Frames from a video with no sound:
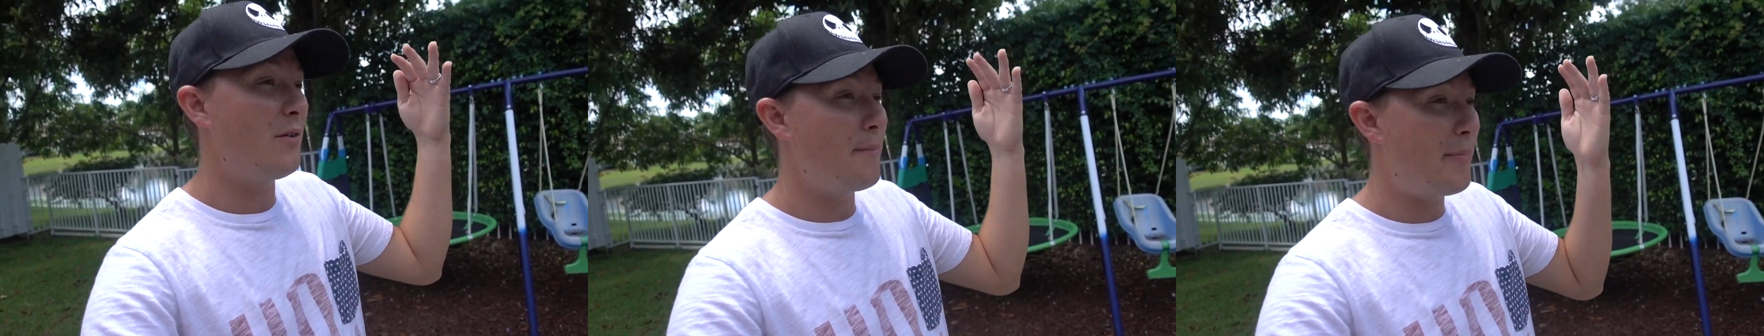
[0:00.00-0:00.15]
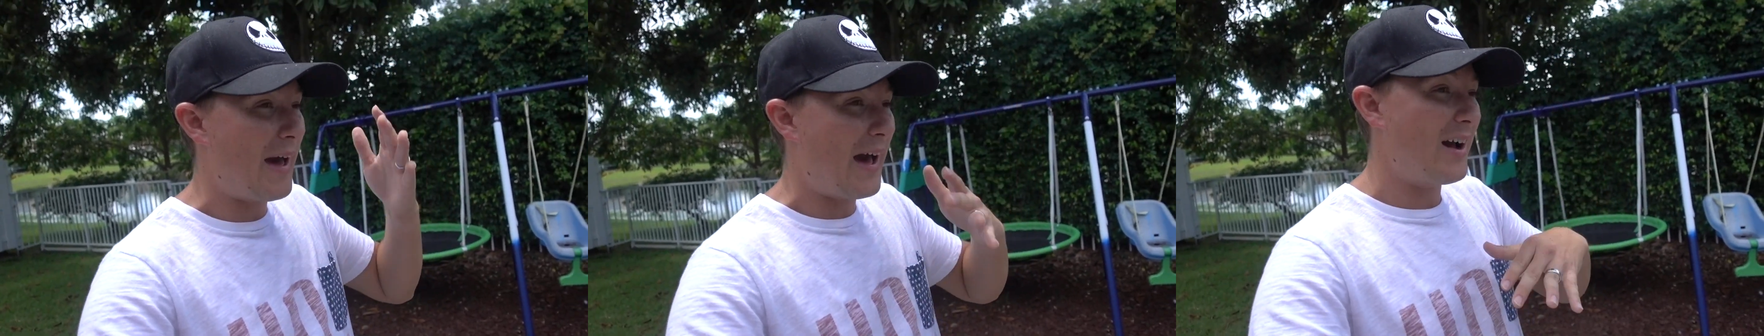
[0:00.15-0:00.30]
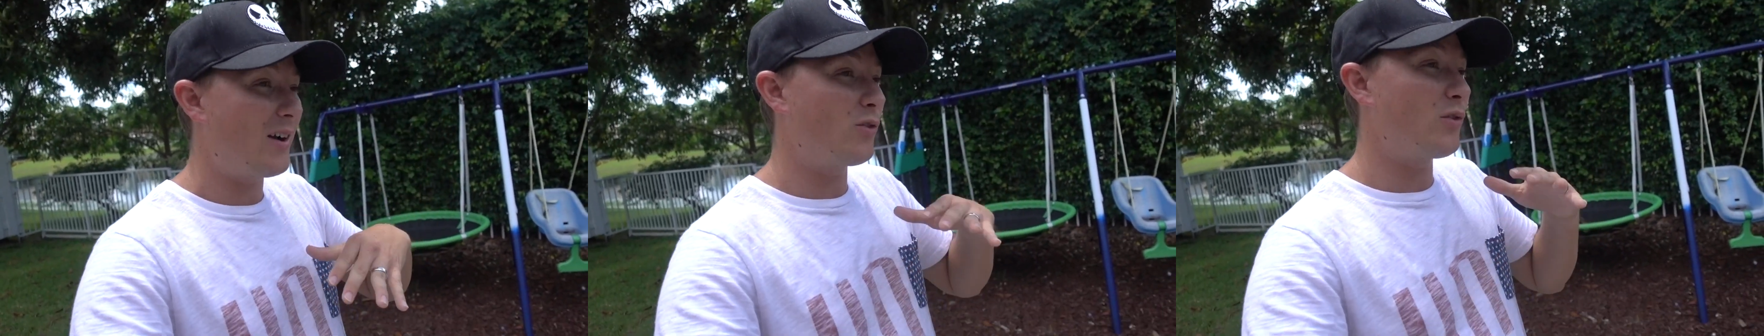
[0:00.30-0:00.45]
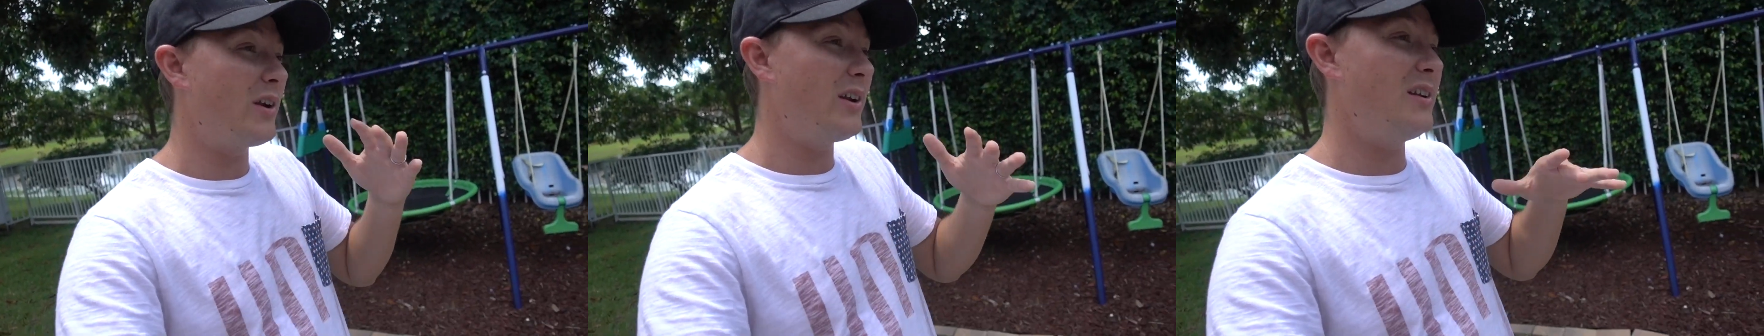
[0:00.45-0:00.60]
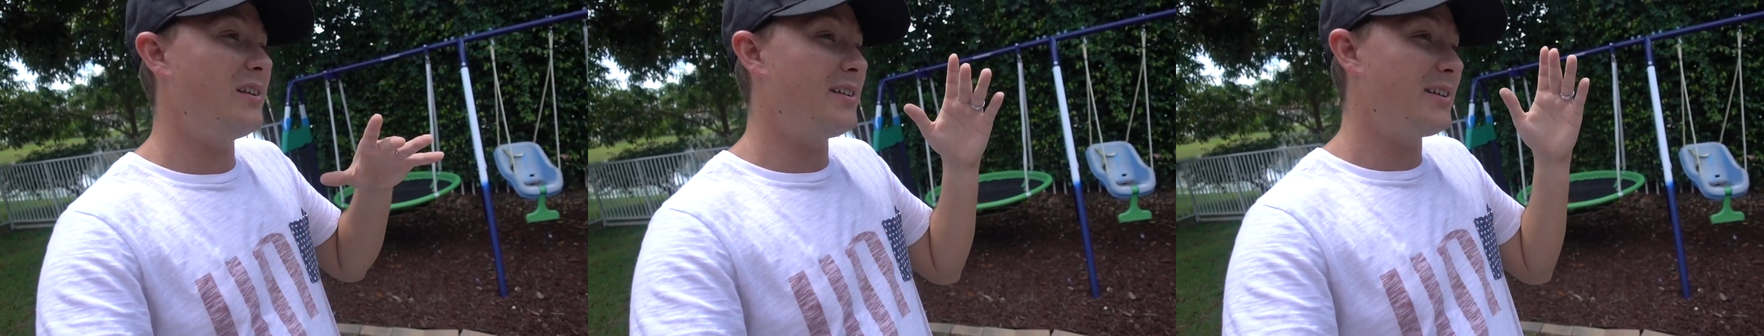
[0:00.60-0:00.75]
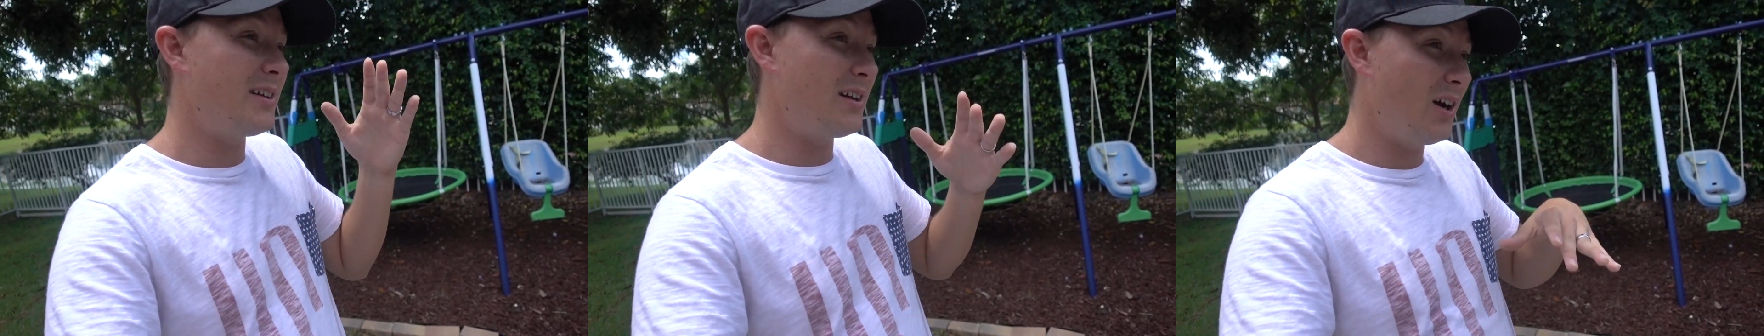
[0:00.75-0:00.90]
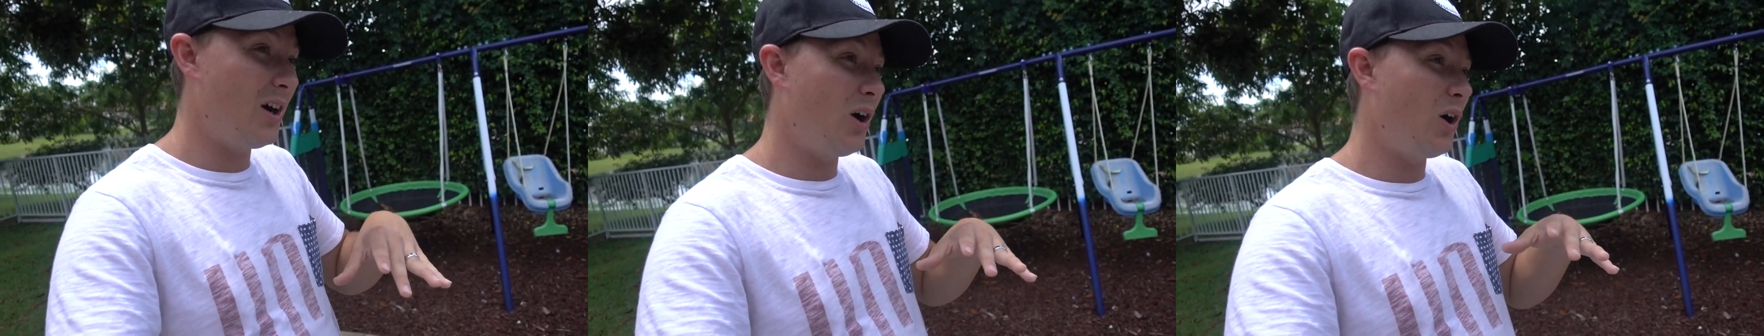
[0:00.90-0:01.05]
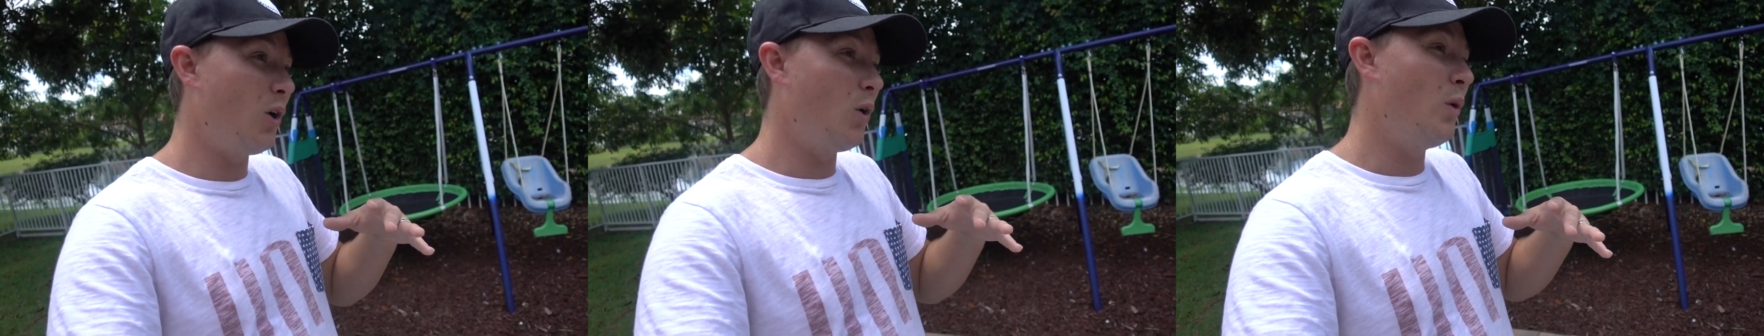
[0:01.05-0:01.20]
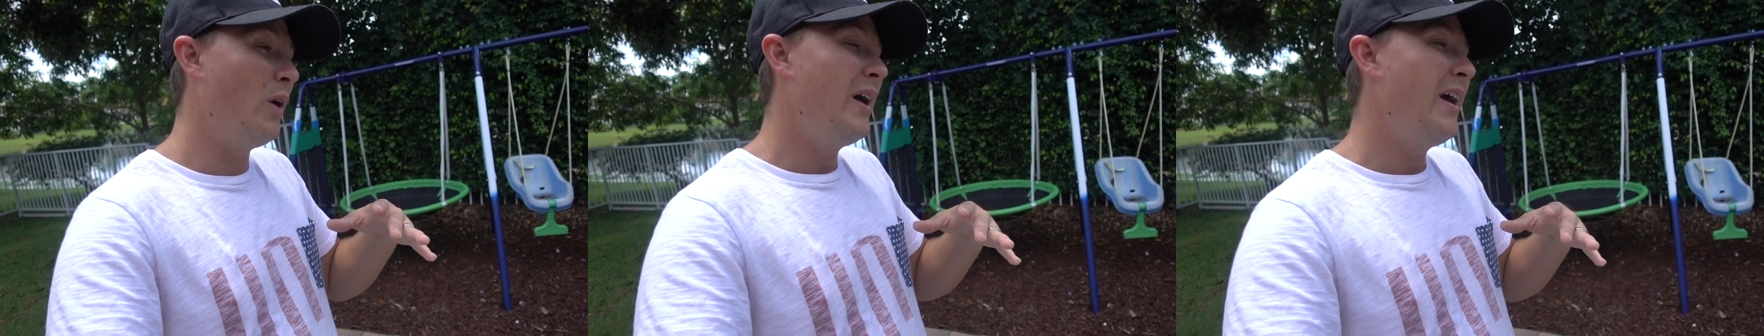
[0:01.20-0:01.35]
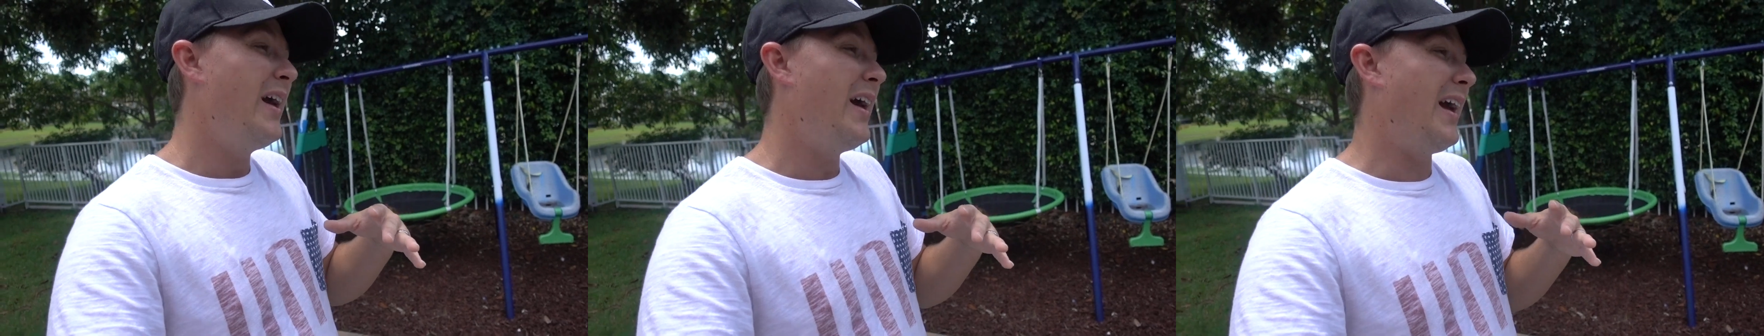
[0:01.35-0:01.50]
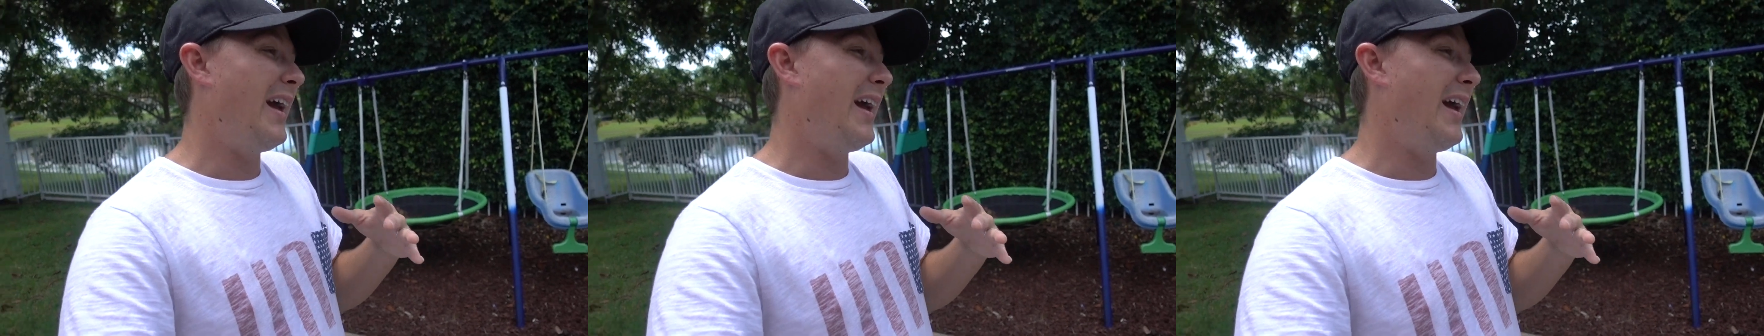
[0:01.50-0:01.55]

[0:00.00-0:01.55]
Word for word: a bag ready to go.